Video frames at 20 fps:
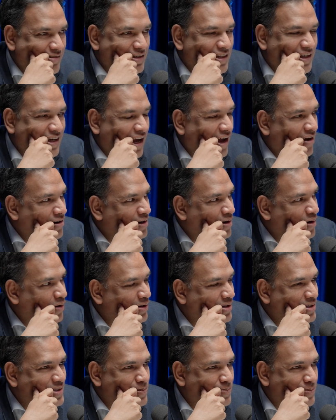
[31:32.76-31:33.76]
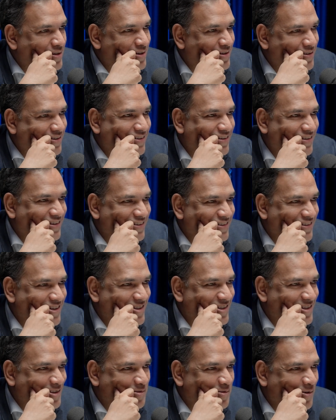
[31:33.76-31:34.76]
Well, they carry coins, but in
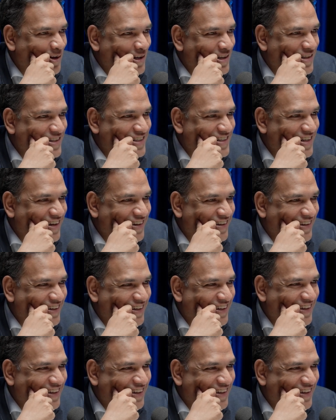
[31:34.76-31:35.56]
digital wallets now.